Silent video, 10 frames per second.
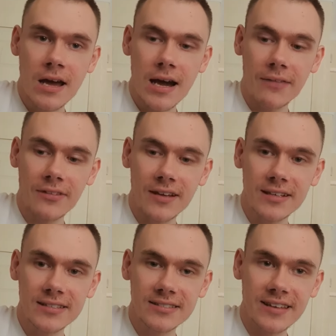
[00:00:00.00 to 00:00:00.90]
And
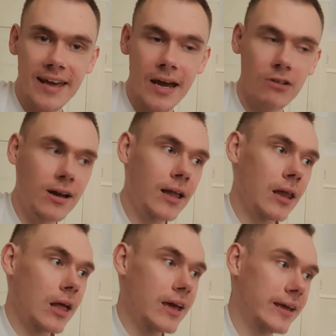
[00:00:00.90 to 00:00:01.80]
there's the
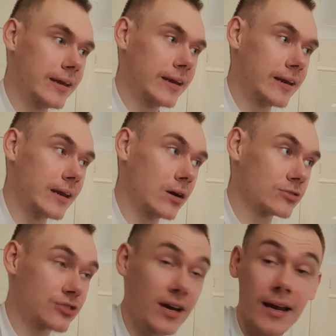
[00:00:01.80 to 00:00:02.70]
NRL in
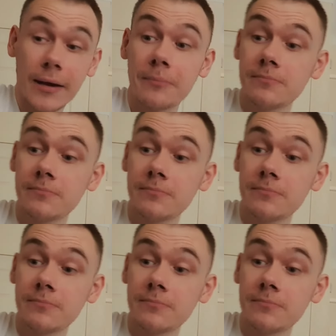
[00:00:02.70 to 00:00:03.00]
Australia.